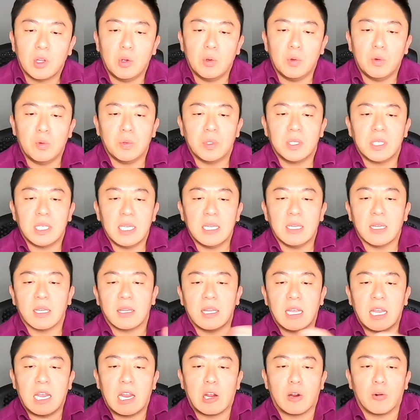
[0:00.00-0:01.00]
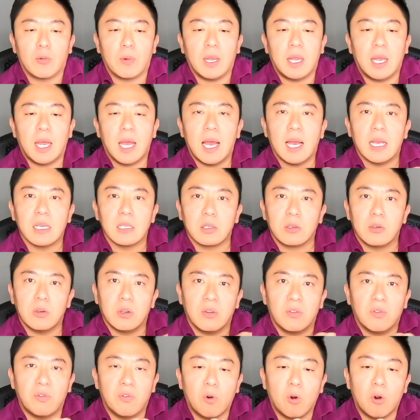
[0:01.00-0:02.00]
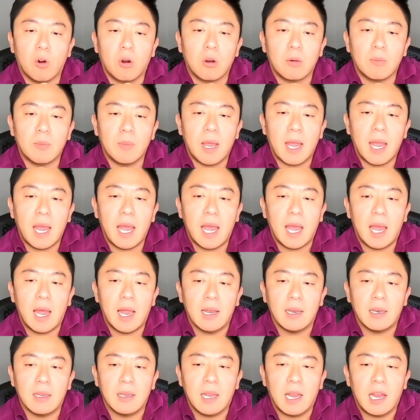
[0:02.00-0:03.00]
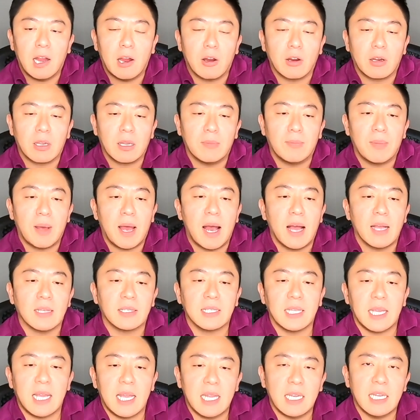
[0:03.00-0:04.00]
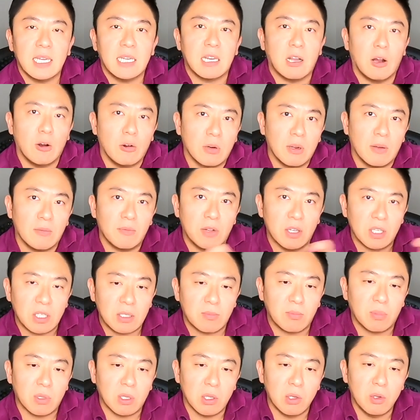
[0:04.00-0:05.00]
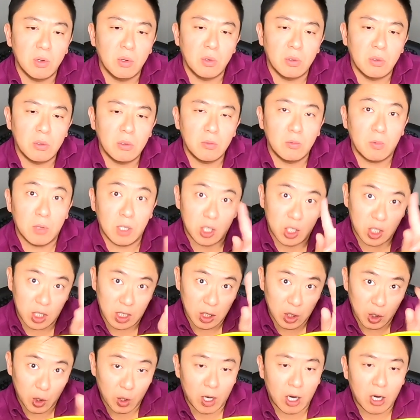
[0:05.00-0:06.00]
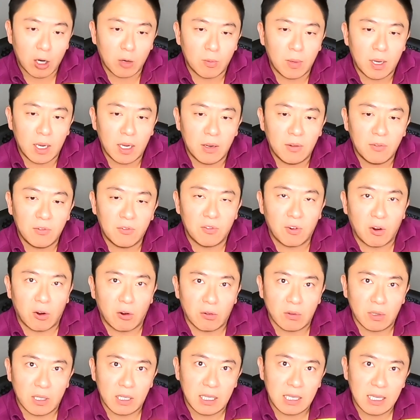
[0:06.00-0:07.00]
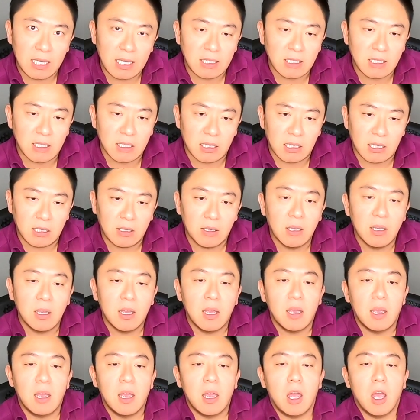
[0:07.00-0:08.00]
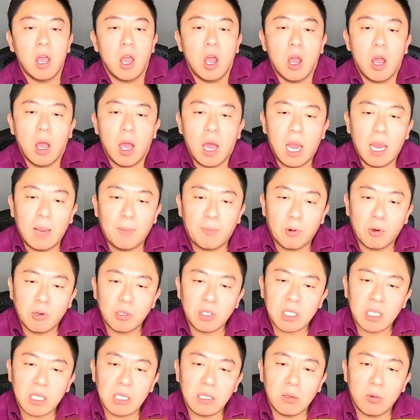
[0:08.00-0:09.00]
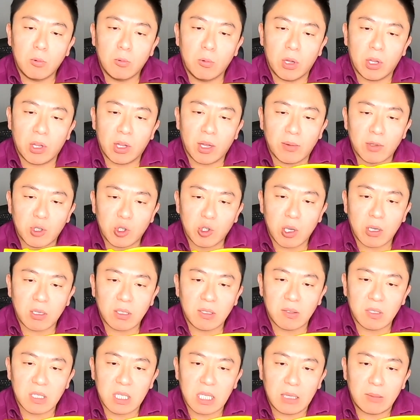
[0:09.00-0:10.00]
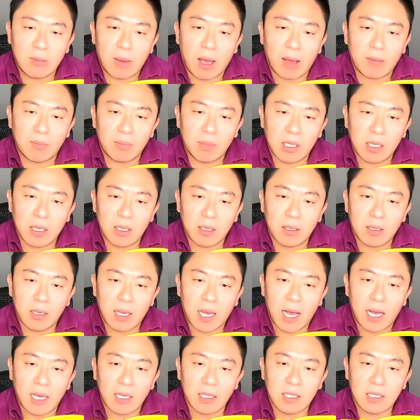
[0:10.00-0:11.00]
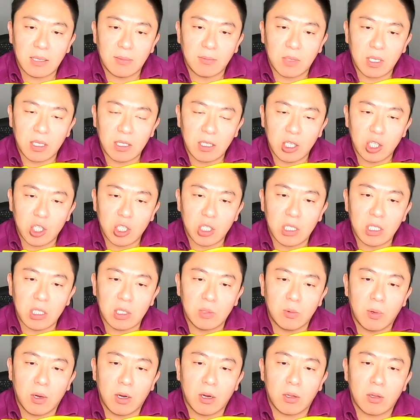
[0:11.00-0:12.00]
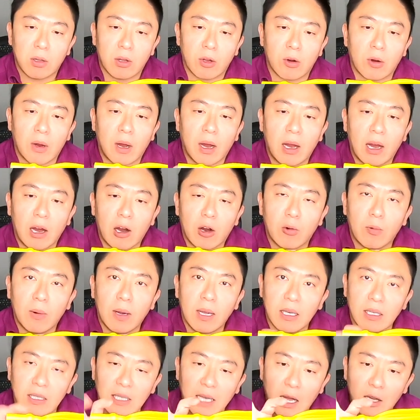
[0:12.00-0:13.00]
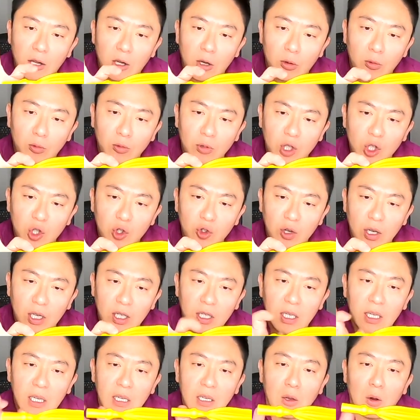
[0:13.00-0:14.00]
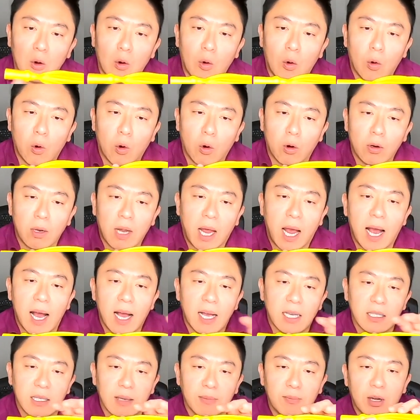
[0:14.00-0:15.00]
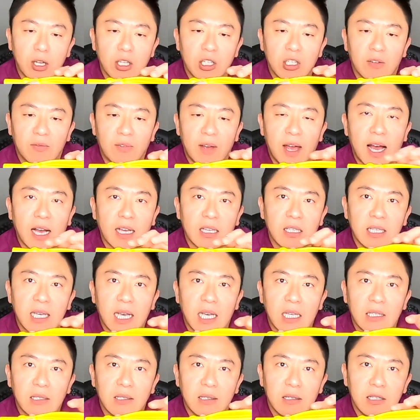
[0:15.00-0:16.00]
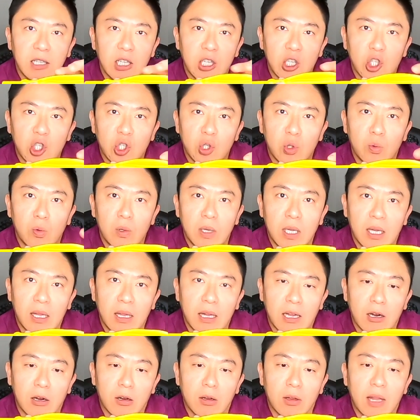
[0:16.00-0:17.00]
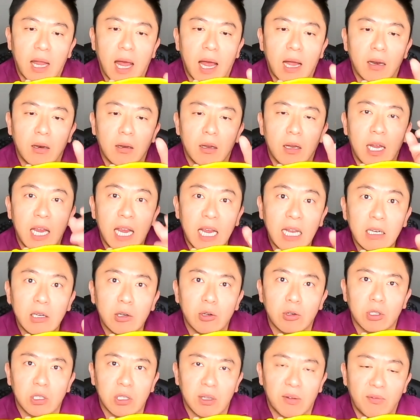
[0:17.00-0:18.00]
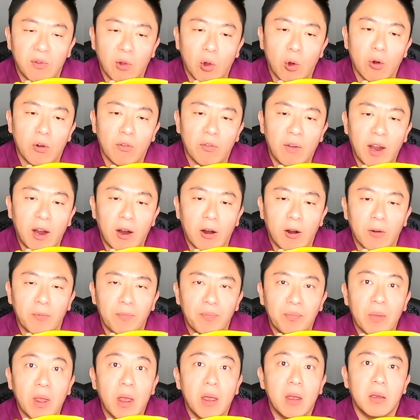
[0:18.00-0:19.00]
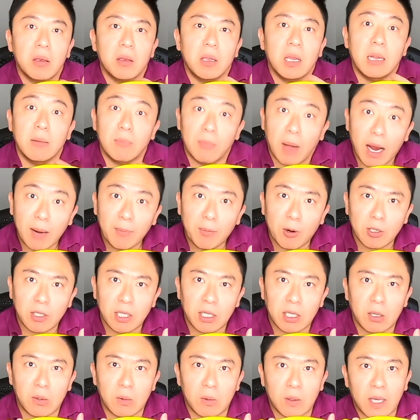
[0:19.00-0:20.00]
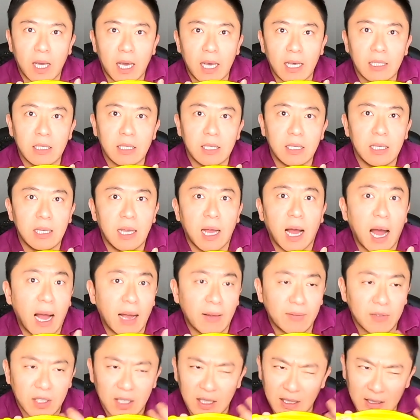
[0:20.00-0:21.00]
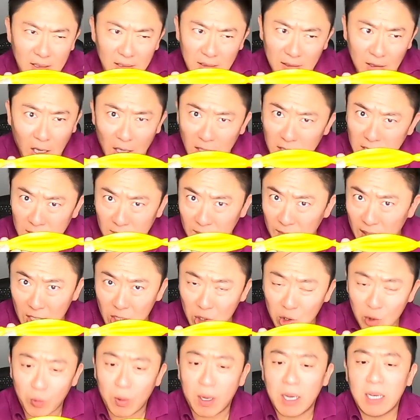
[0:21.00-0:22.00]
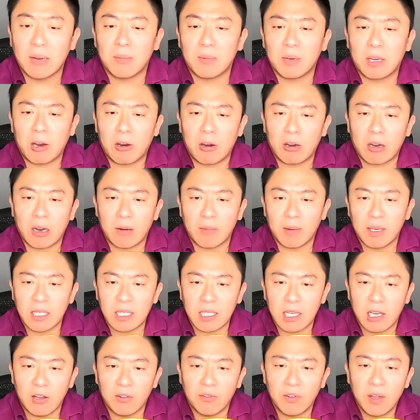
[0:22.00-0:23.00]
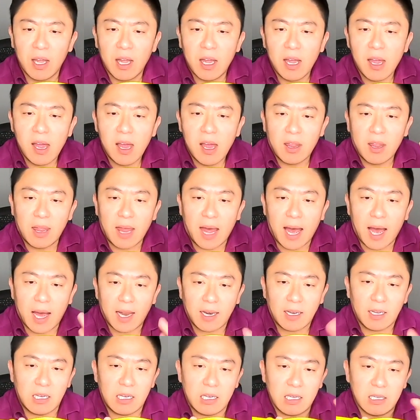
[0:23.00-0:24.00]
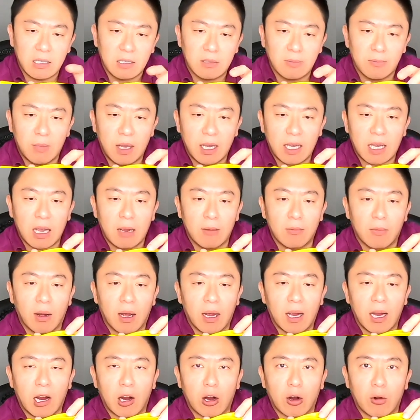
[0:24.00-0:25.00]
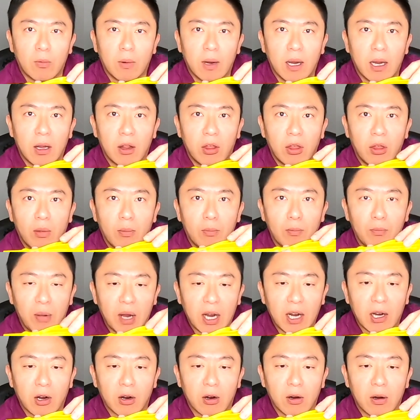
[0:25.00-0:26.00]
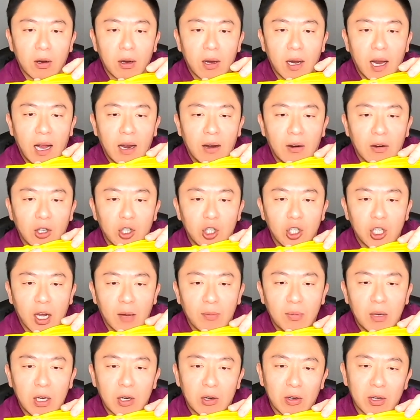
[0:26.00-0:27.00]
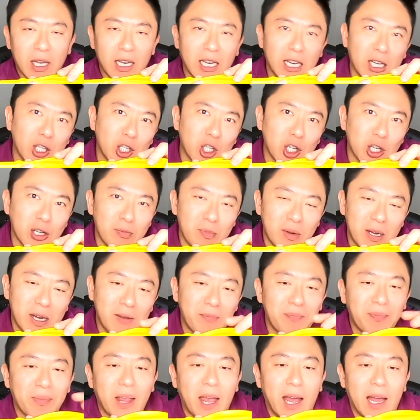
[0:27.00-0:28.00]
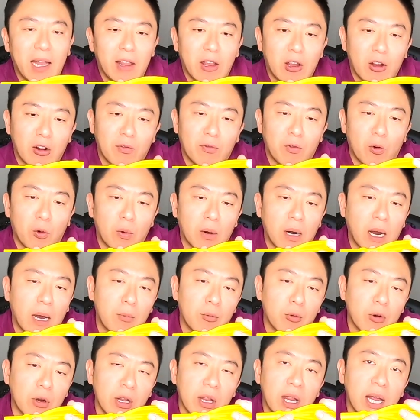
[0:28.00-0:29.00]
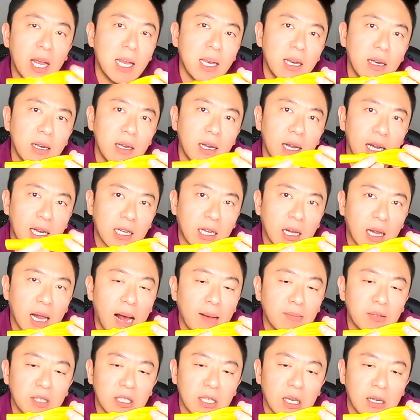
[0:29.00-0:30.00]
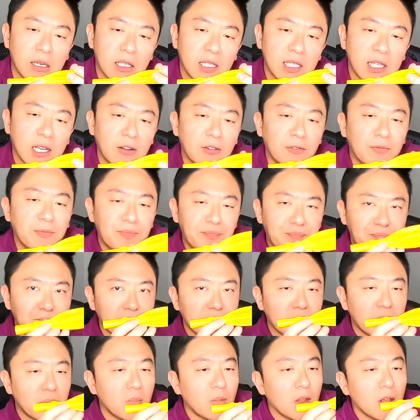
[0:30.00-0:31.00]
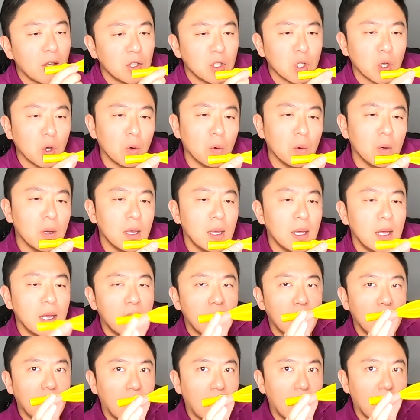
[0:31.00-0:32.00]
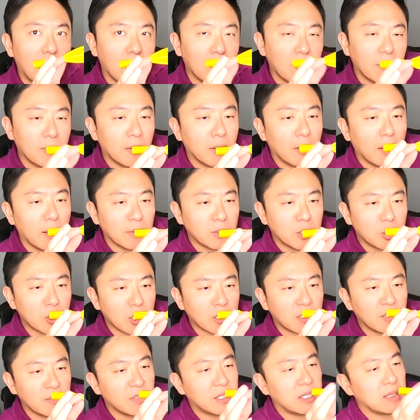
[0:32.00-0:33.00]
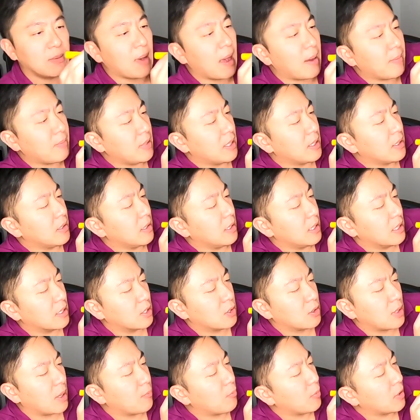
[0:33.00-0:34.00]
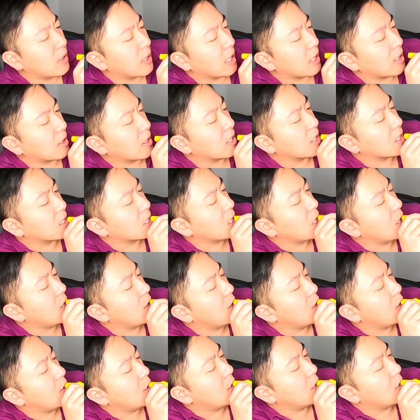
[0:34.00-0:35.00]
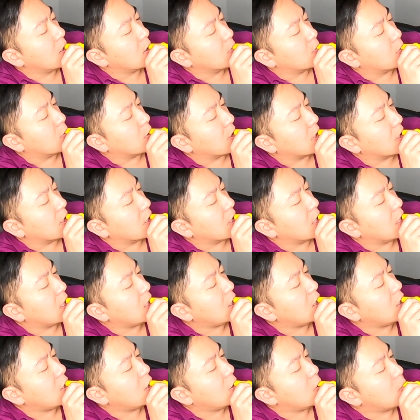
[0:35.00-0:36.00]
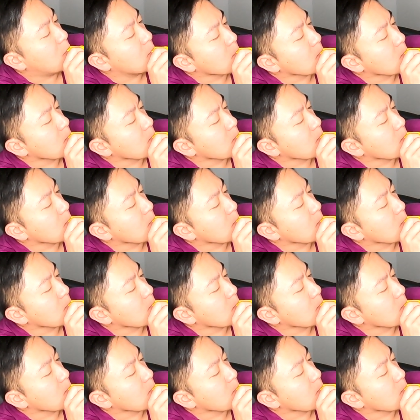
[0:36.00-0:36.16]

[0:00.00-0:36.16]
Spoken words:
you see that the airway has good form and air can pass in and out of this balloon, which is your airway, fairly easily. A person with obstructive sleep apnea has some conditions where their airway is either restricted or has a bunch of excess tissue in there that hinders the flow of air. In my particular case, I've just got some extra weight I'm carrying on myself that is making my airway bigger and chubbier than it should be, and therefore when I breathe in, it collapses on itself. So, obstructive sleep apnea is somewhat like this. You breathe in,